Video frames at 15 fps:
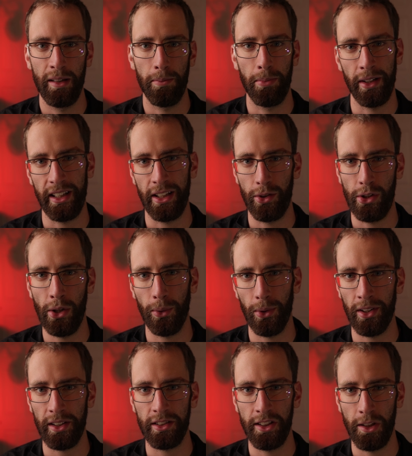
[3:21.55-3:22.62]
but you don't
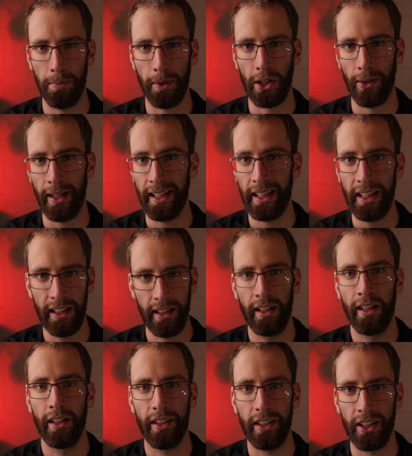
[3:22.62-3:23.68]
look super grainy,
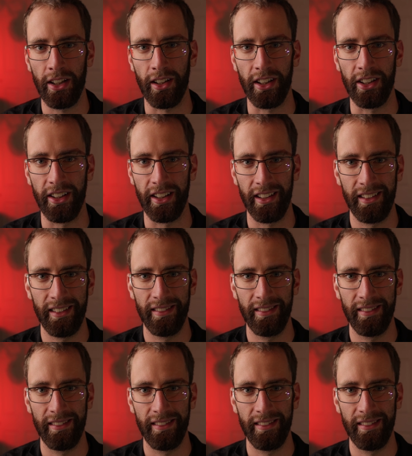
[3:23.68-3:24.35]
you're good.